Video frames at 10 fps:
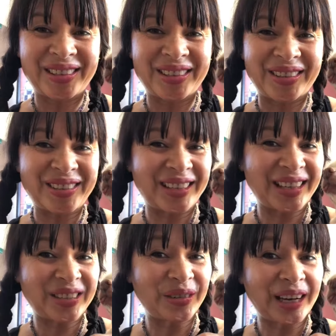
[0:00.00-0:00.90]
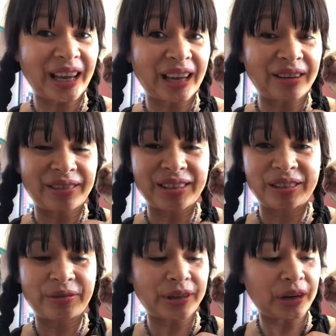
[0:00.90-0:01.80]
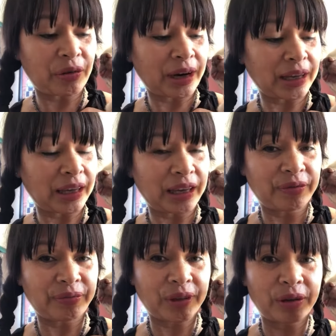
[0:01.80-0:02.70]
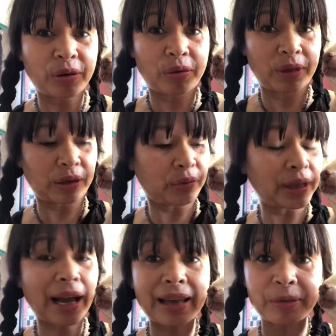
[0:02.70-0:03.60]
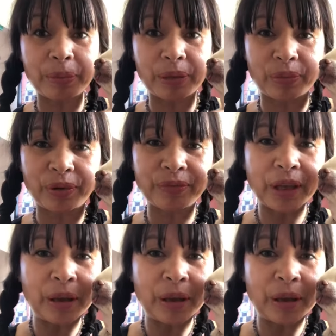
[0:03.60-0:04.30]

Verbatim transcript: So she gets really angry. She's very cranky normally with other people.